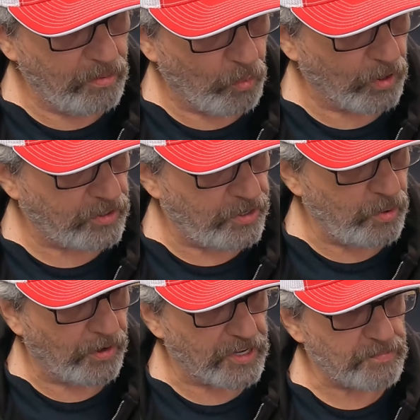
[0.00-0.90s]
work to
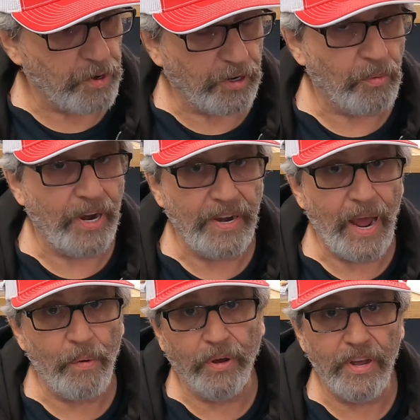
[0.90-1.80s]
do on the Springer right
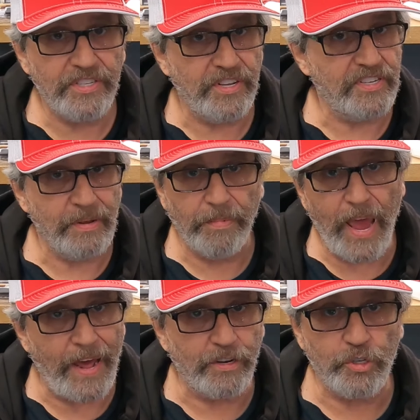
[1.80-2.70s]
now unless there's some
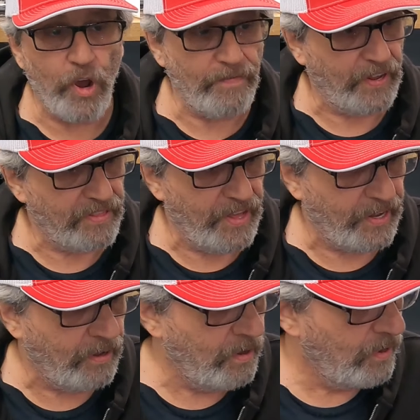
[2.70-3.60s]
catastrophic
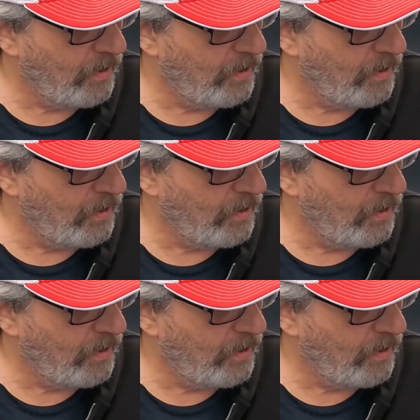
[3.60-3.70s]
thing